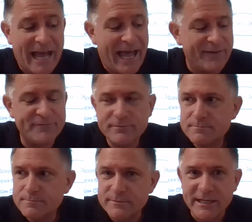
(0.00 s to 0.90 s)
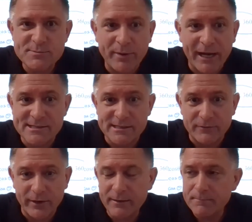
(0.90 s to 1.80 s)
a half. That's
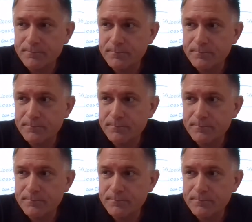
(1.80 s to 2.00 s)
positive, right?